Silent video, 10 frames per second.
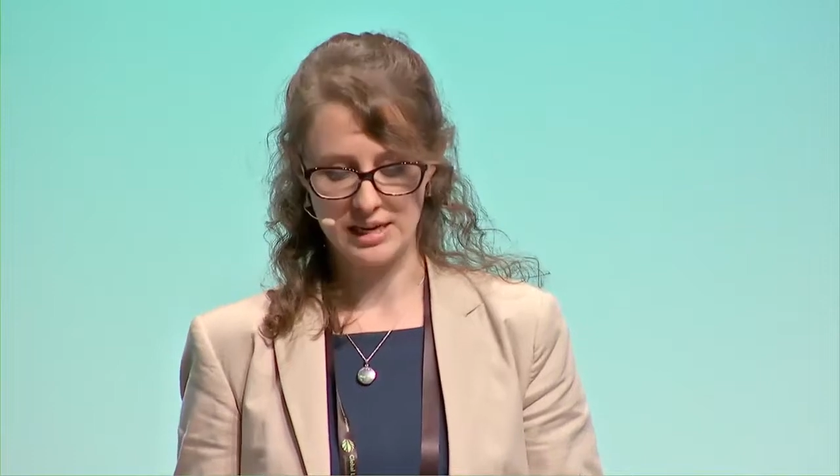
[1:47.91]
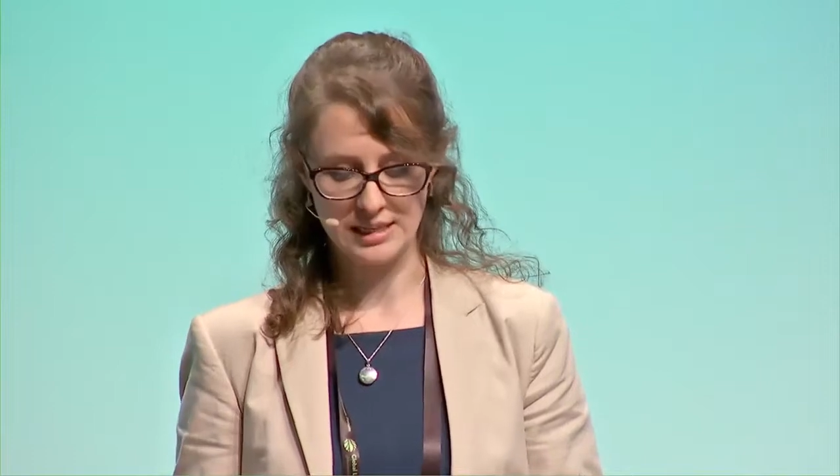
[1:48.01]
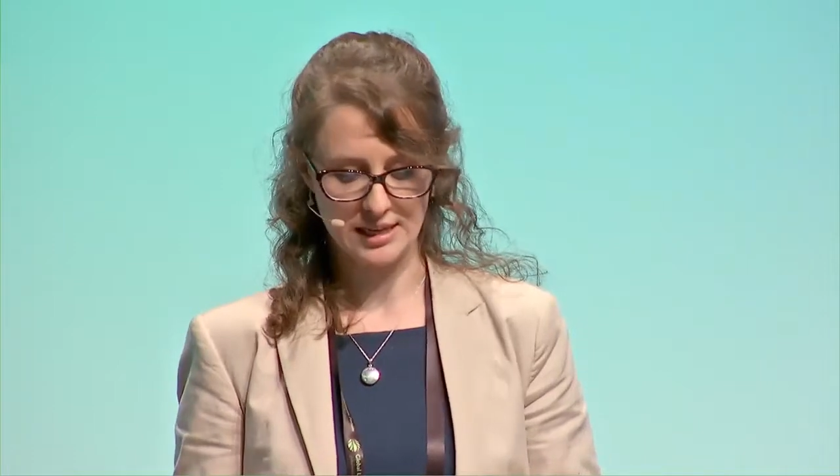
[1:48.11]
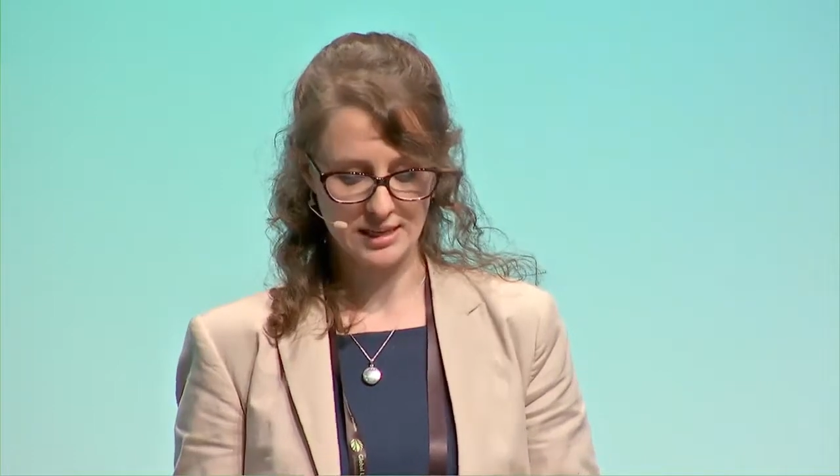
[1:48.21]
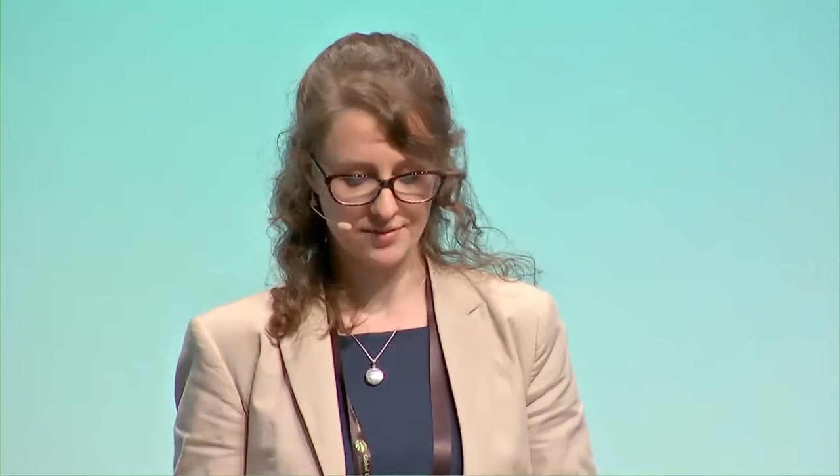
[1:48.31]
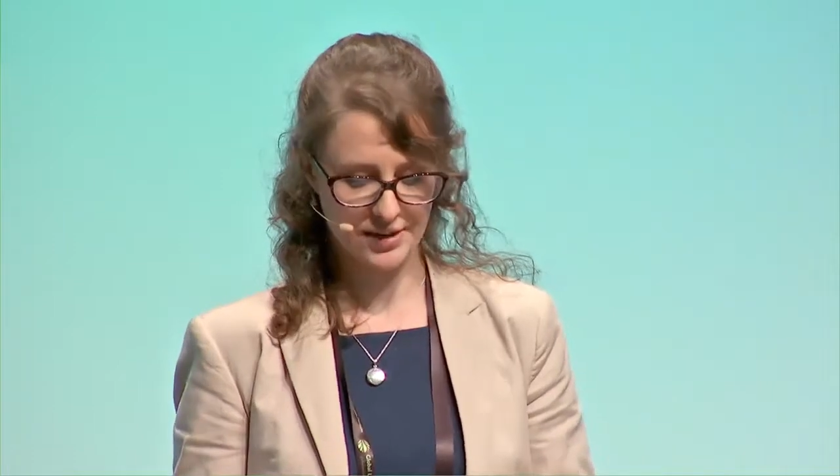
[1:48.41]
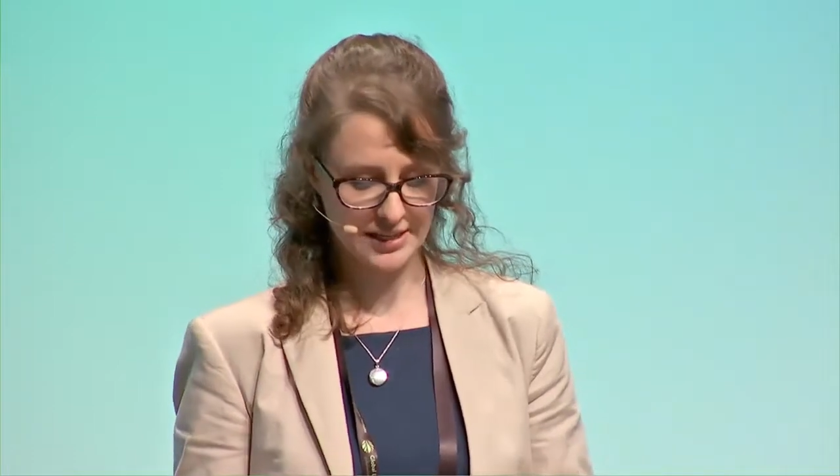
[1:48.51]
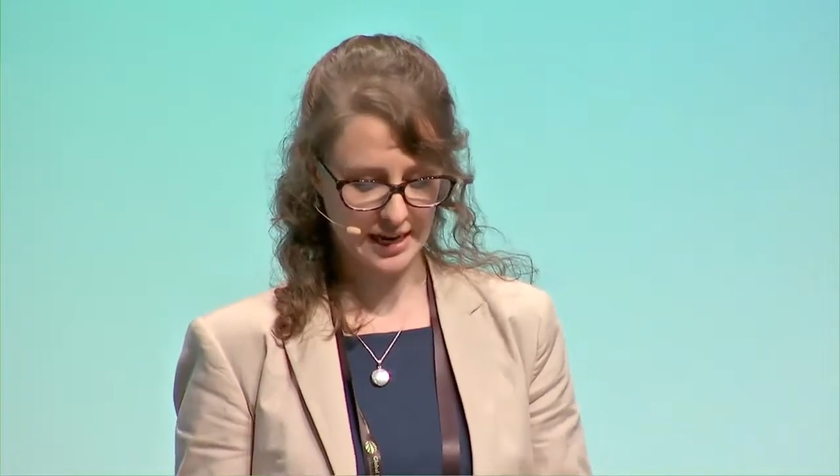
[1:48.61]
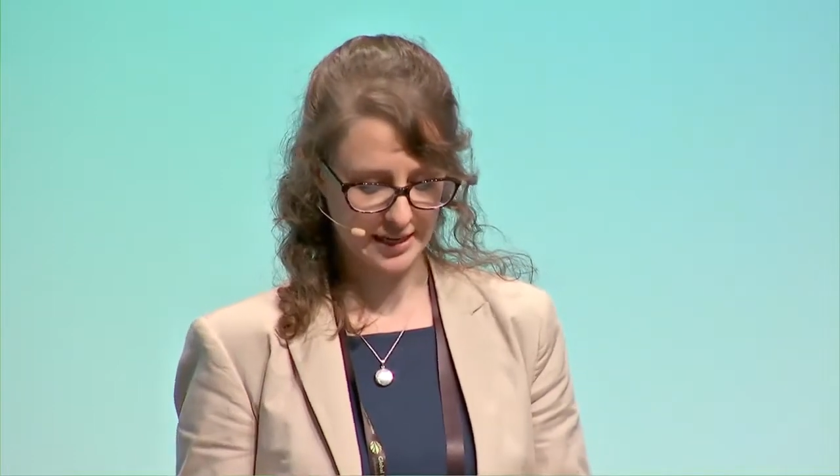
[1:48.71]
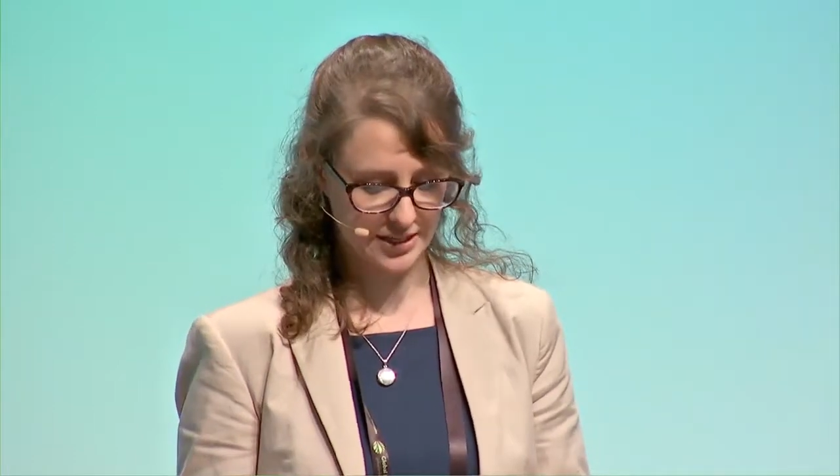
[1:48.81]

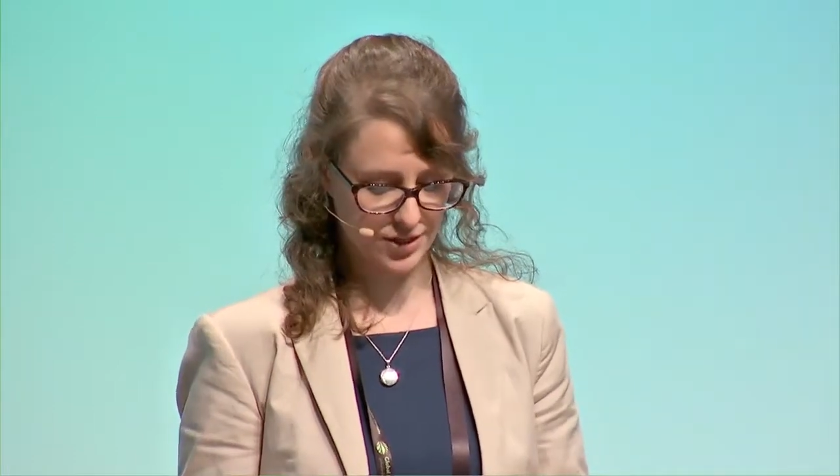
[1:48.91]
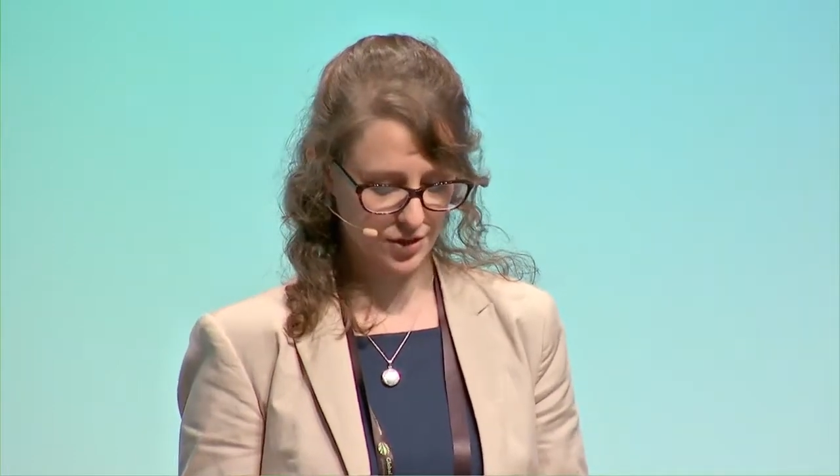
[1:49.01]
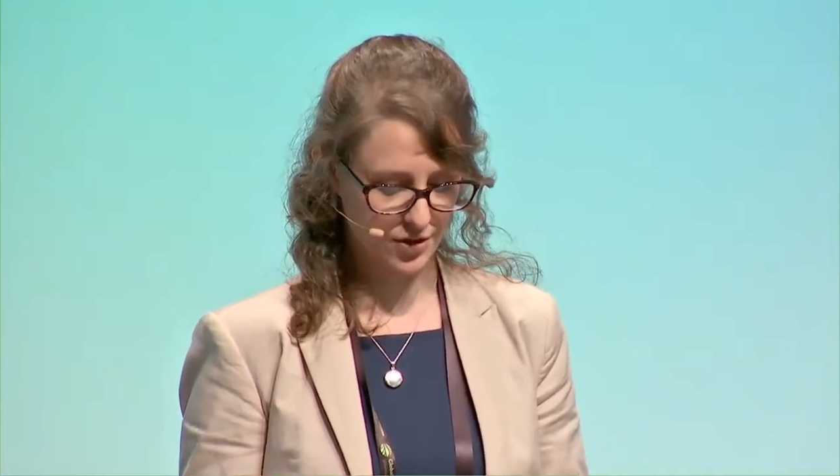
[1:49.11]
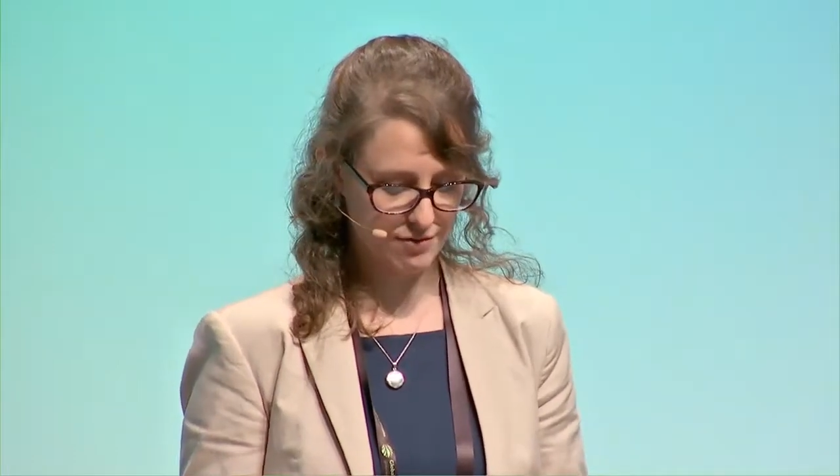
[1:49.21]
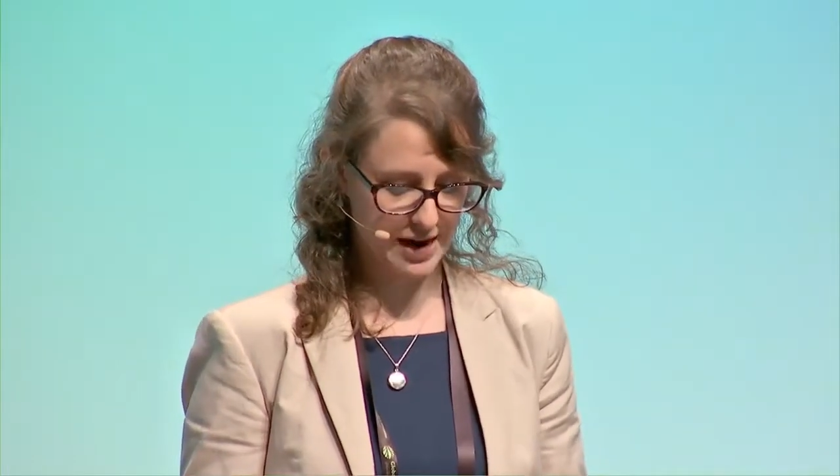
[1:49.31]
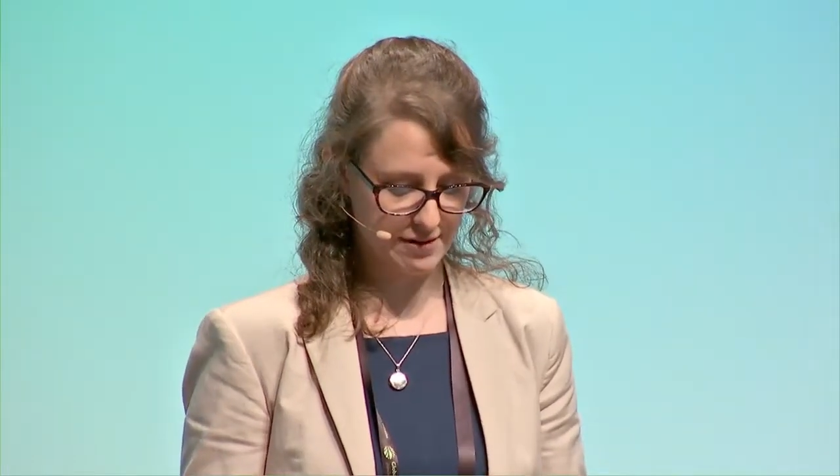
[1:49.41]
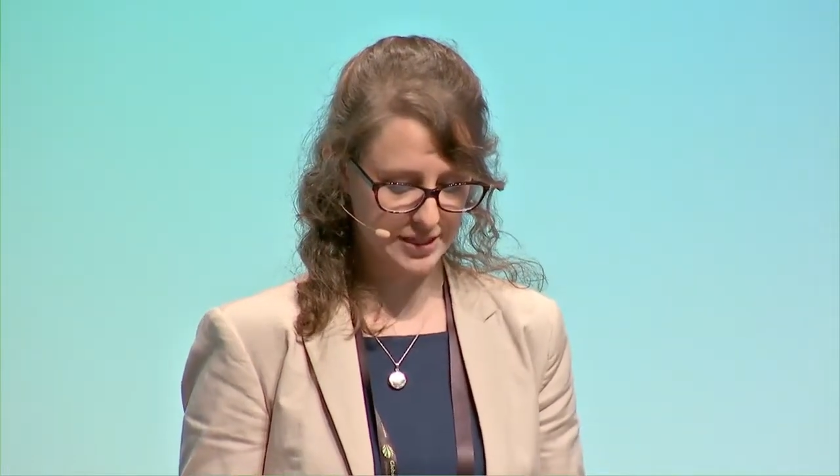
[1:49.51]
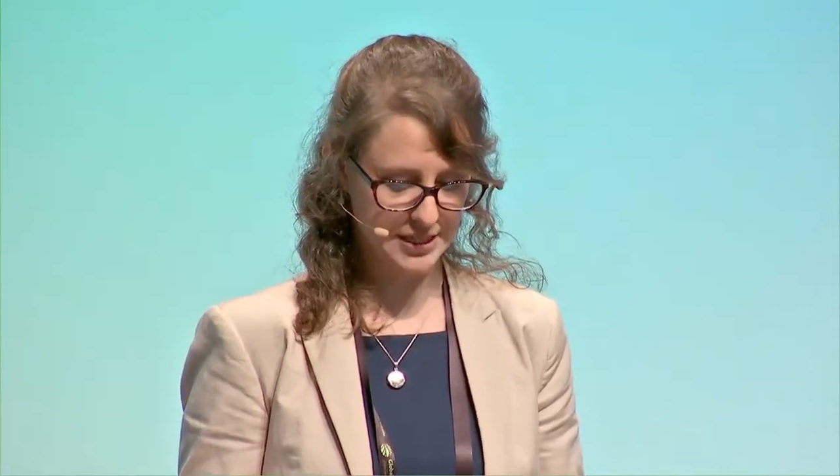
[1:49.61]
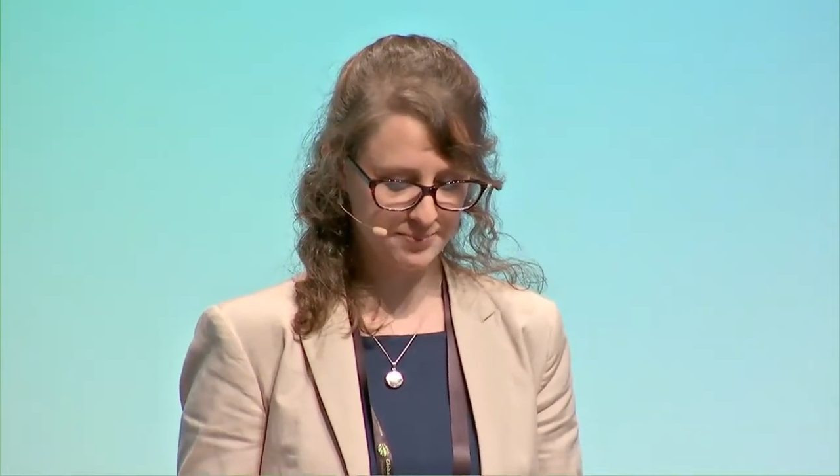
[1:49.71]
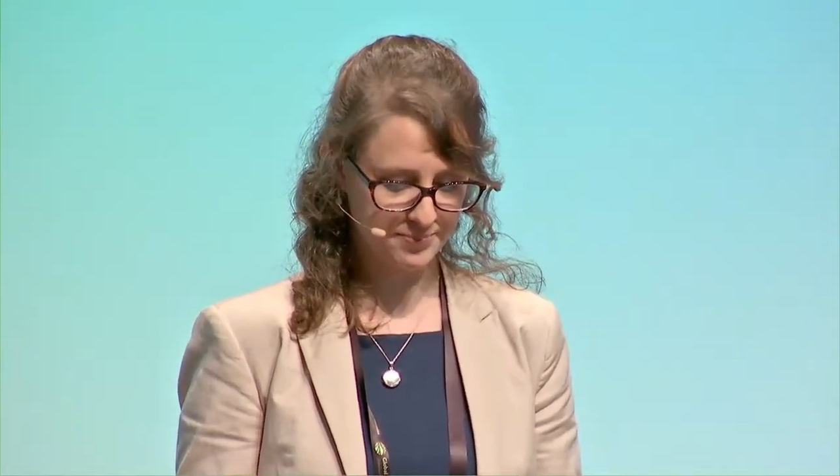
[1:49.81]
incentivize actors on the ground.